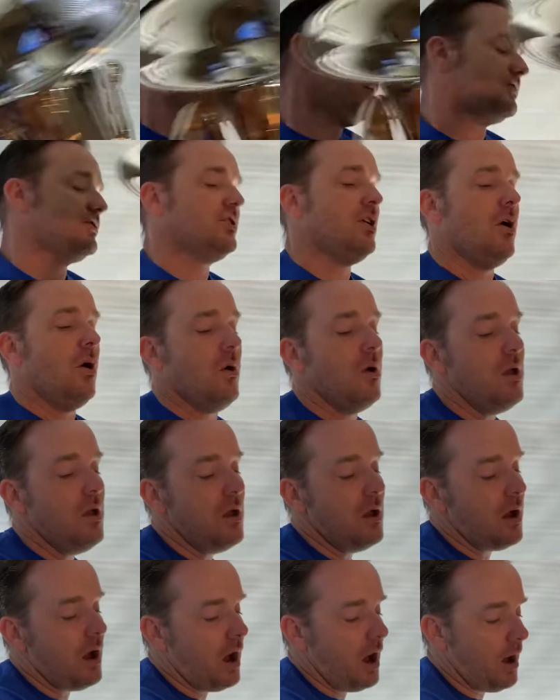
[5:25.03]
So,
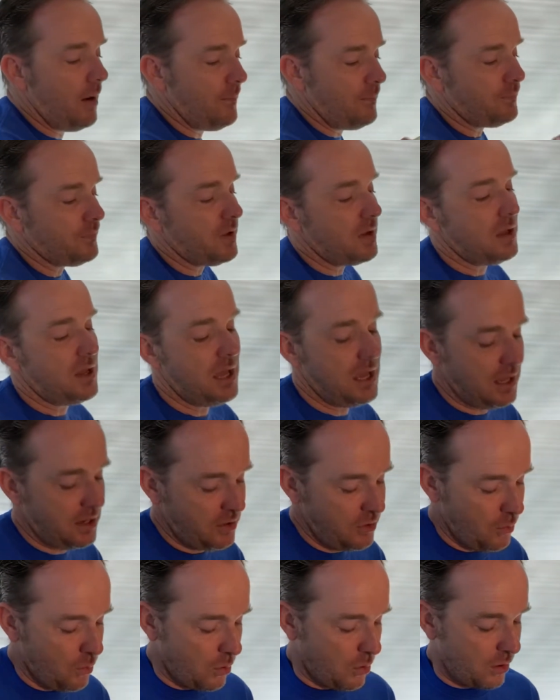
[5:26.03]
um, in
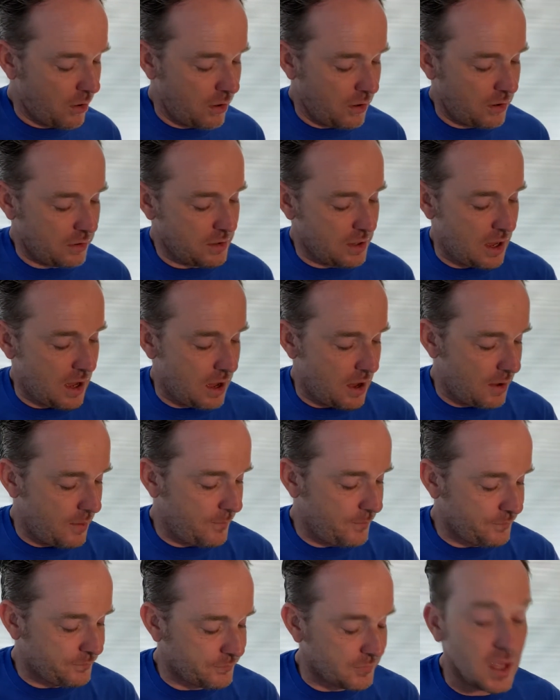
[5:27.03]
your
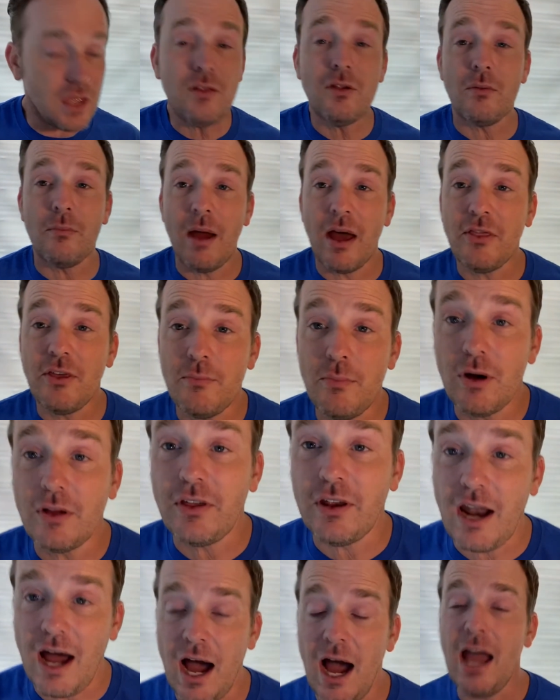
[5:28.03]
um, in your method book
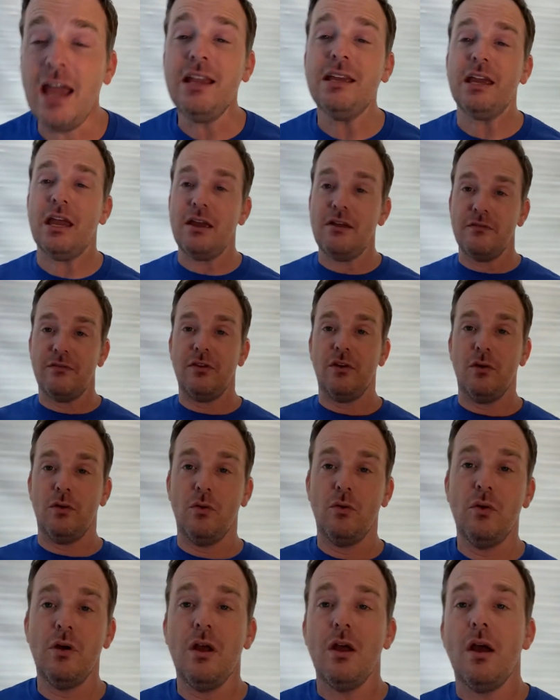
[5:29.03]
that I gave
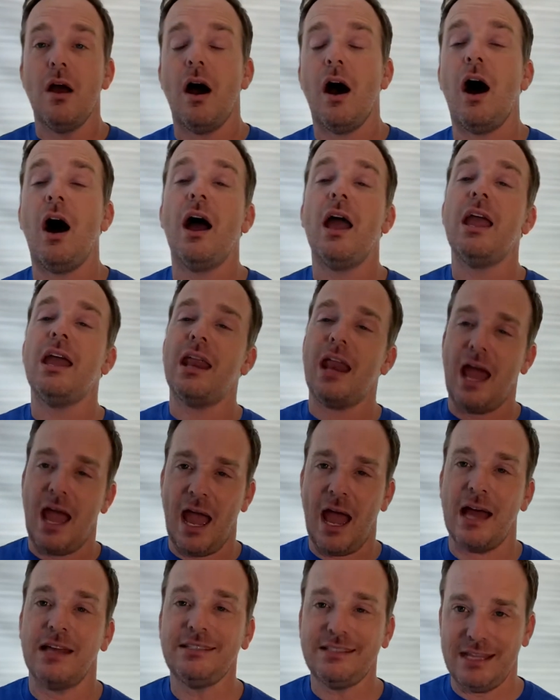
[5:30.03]
you, uh, it
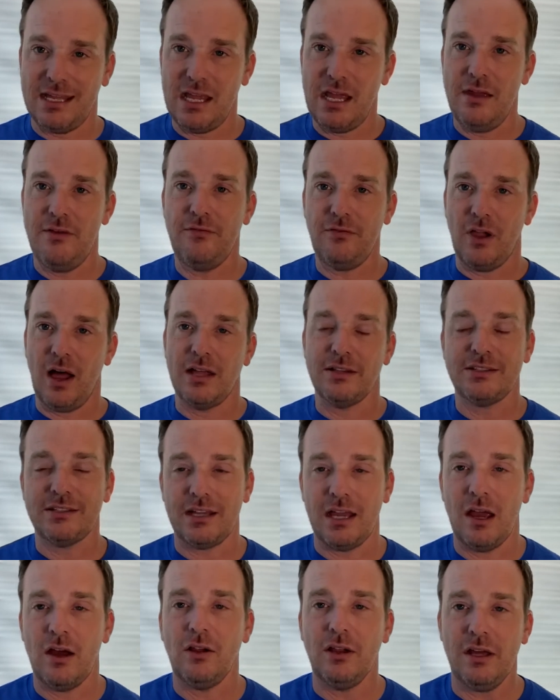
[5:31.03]
has the E flat
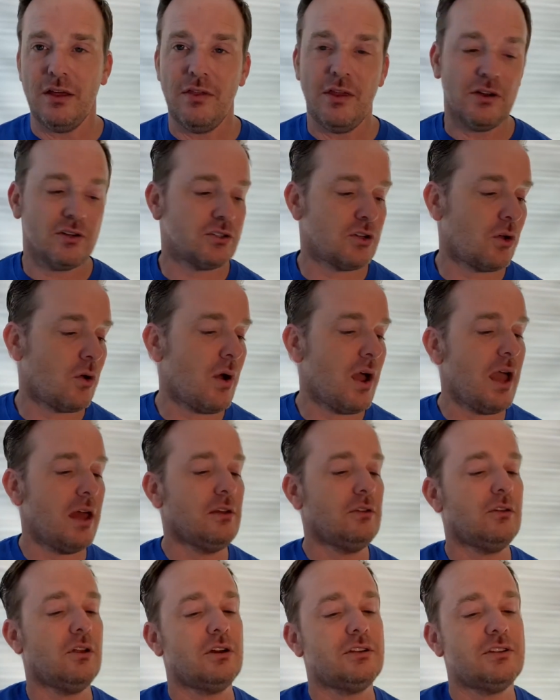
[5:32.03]
scale in there. So go ahead
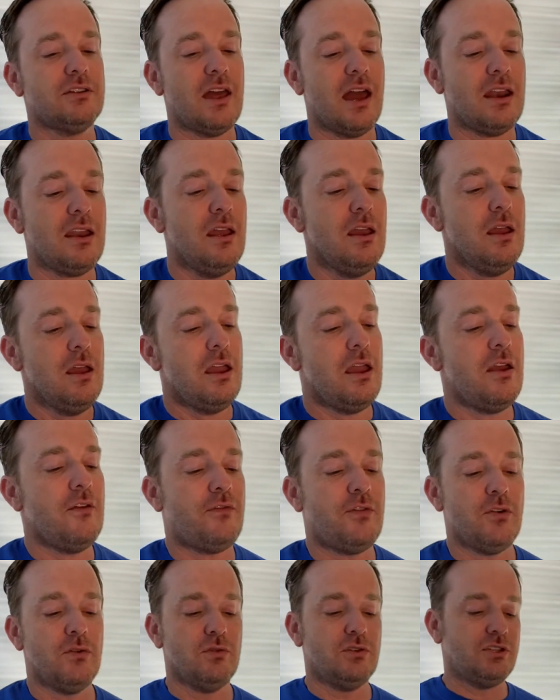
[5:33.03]
and look to that.
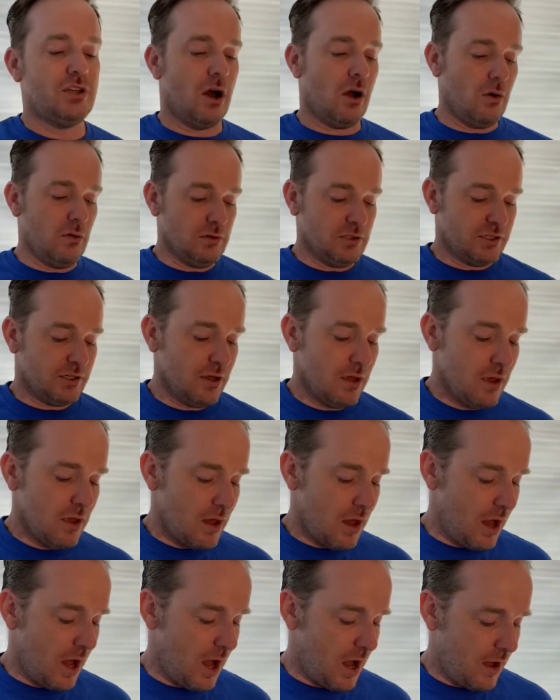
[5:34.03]
If you don't,
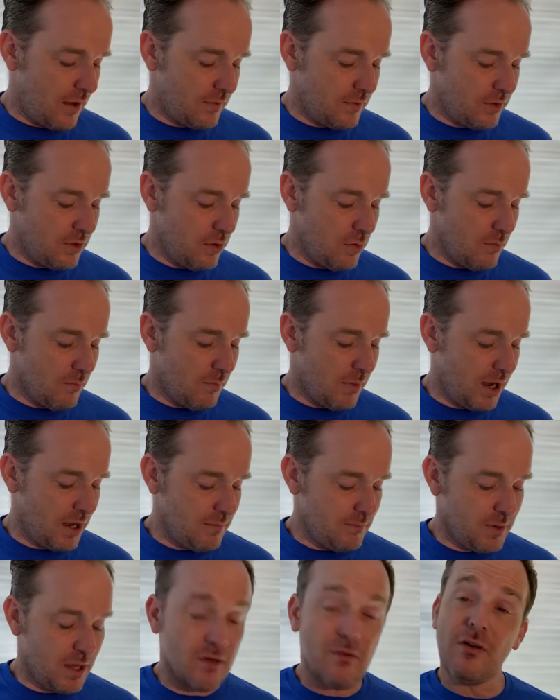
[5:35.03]
uh, you
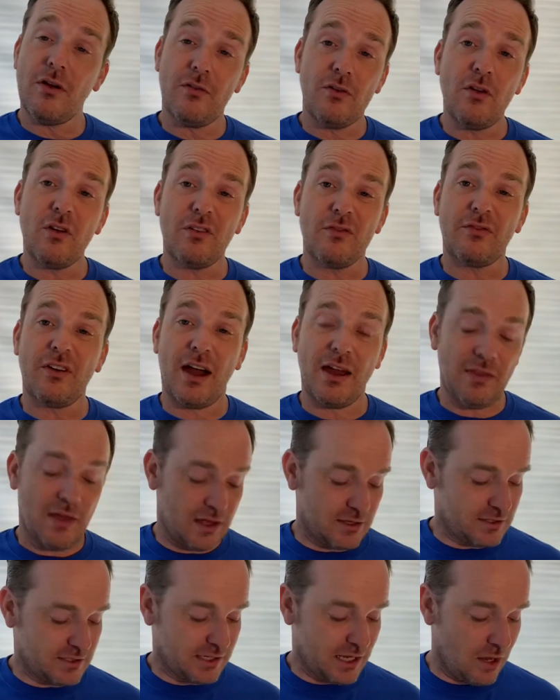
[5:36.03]
might be able to. You can find
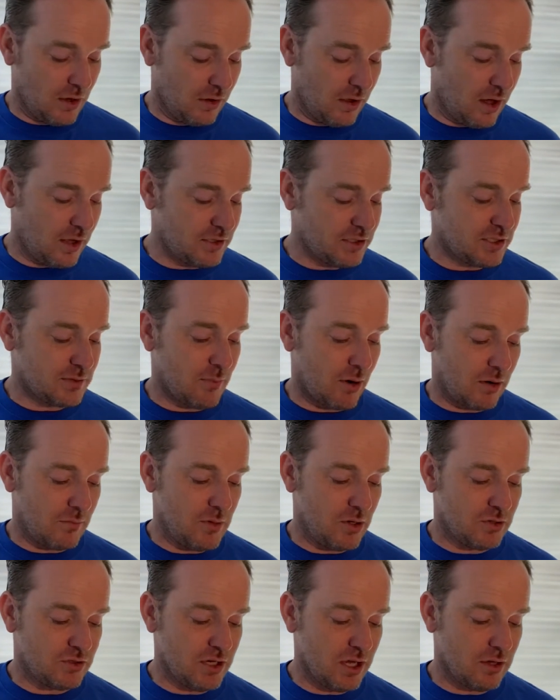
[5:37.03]
that scale on
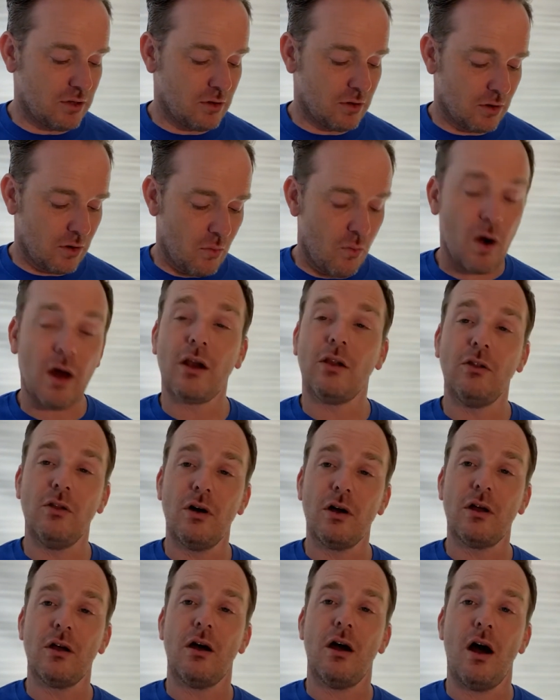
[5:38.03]
SmartMusic. You're going to want to
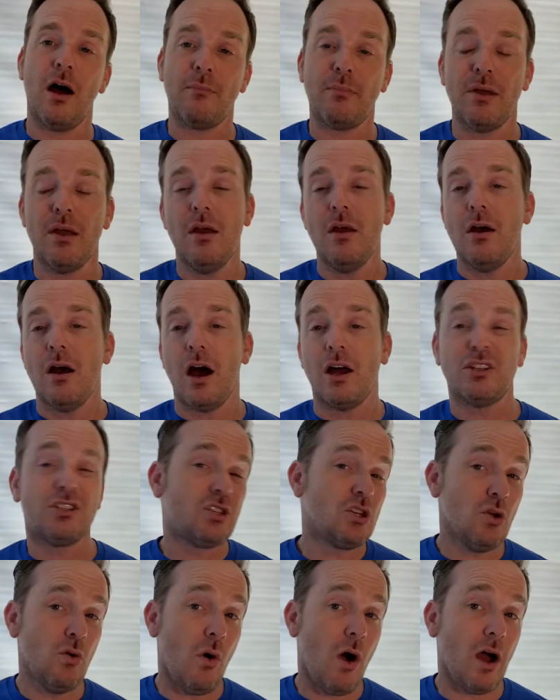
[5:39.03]
look up a
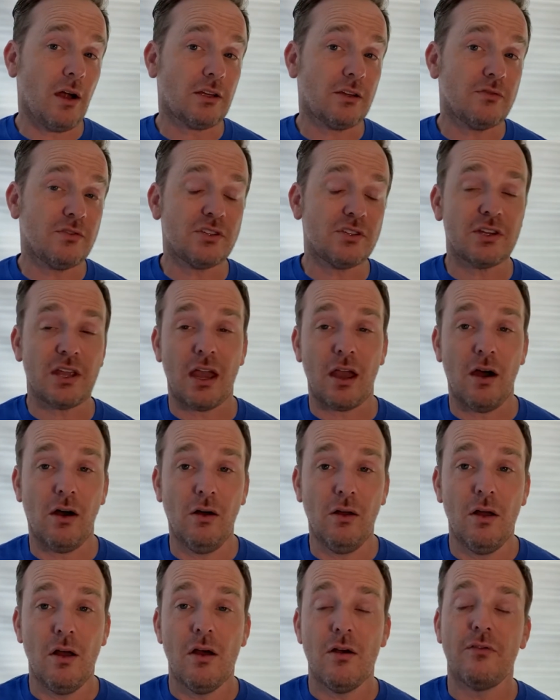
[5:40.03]
two octave
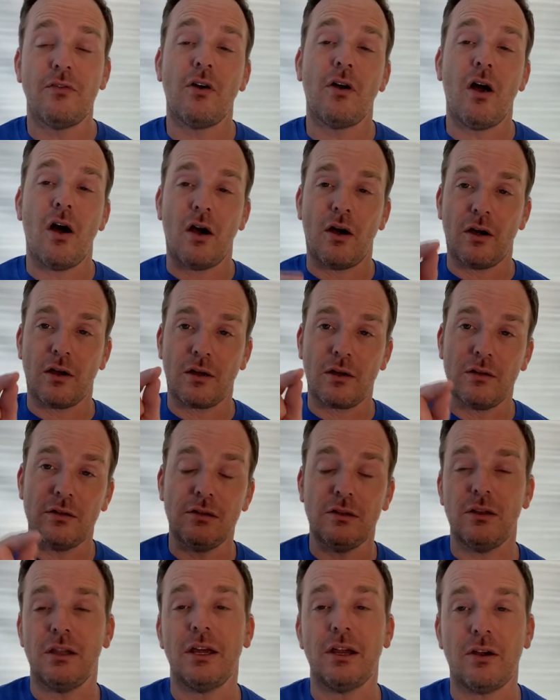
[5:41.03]
scale for our
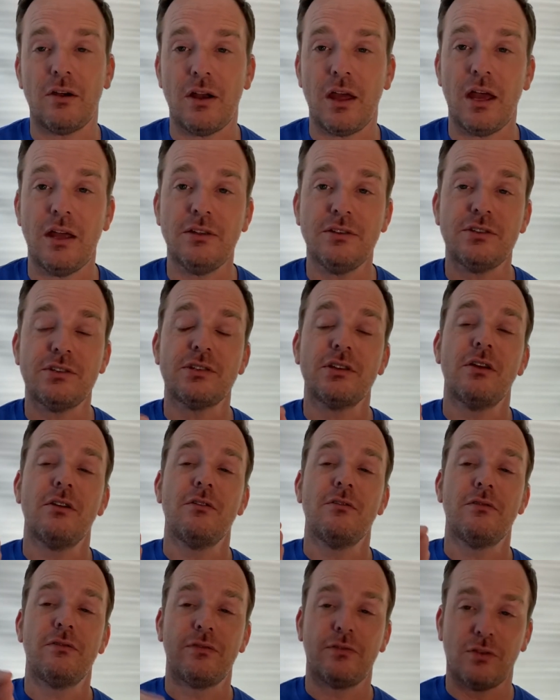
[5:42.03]
clarinets,
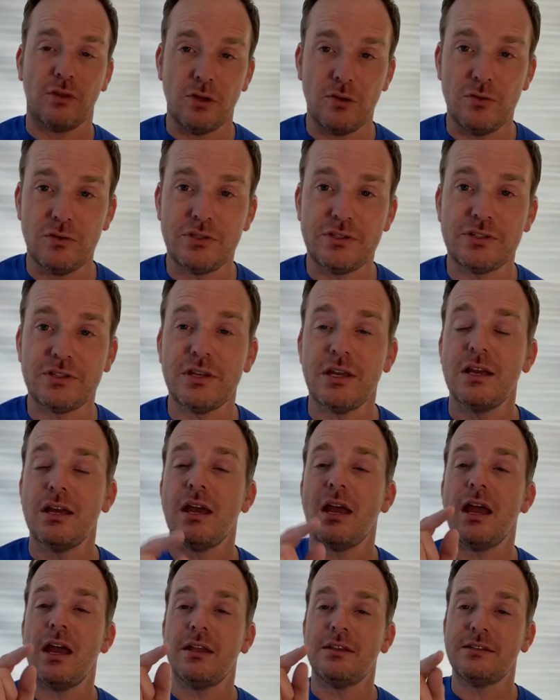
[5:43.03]
flutes,
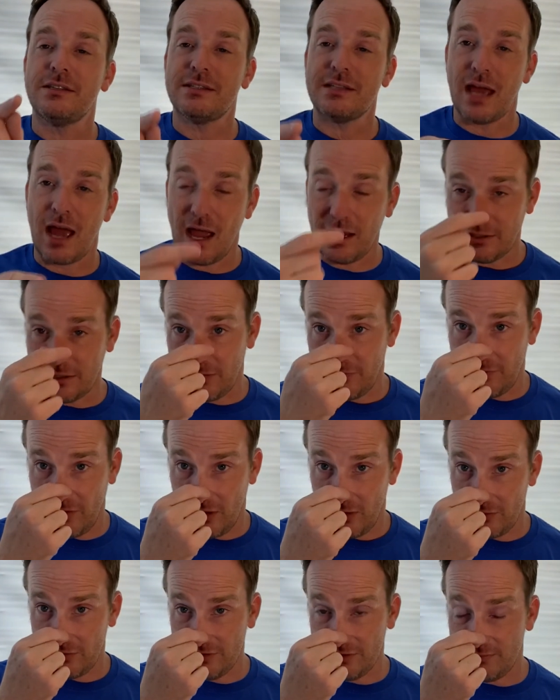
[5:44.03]
and
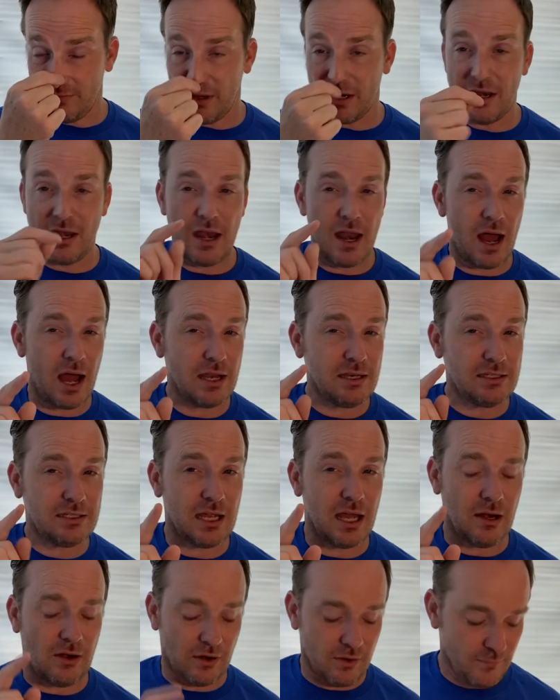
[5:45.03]
saxophones, but not
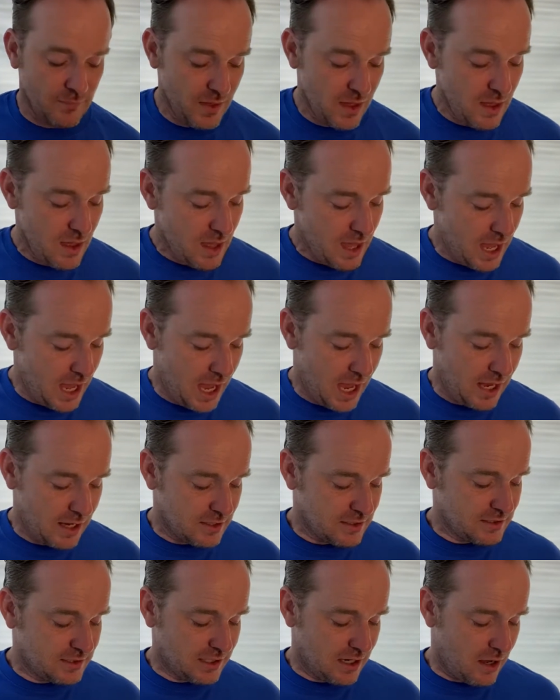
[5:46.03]
tenor.
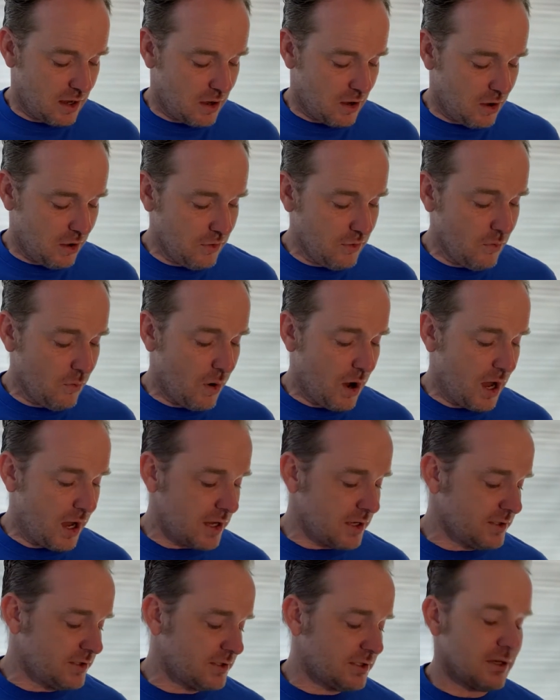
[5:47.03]
And uh,
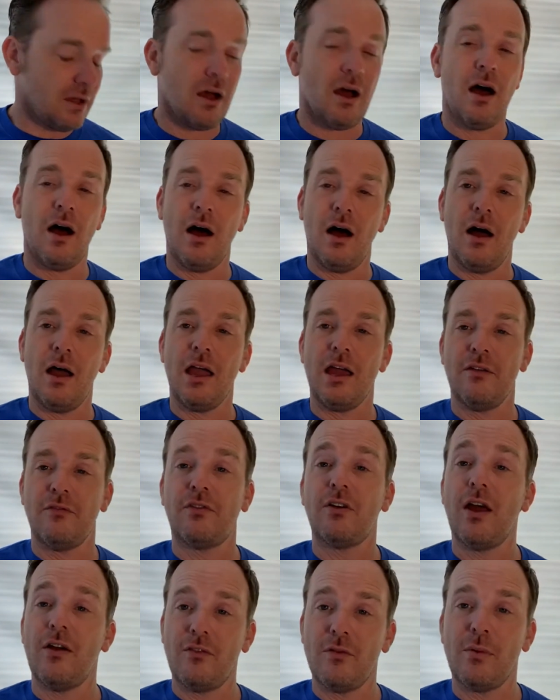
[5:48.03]
otherwise, uh, and for
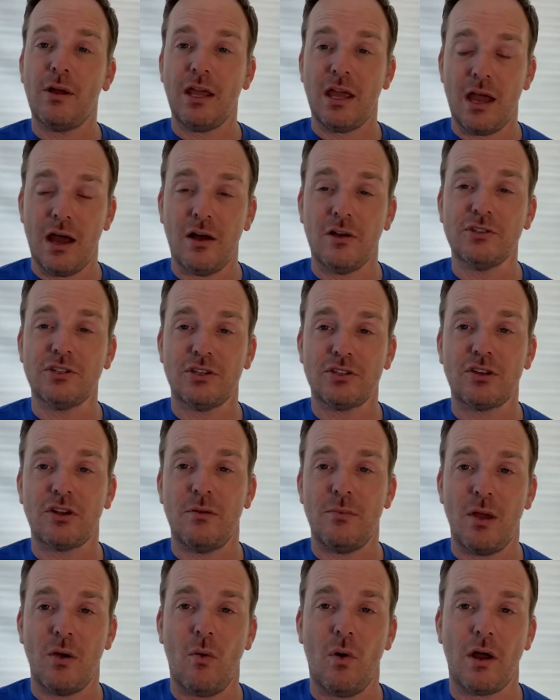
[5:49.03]
everybody else, it's going to
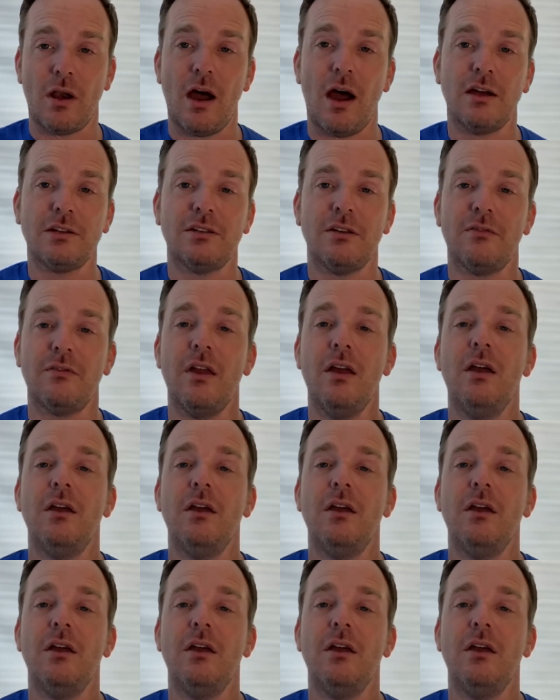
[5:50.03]
be a one octave.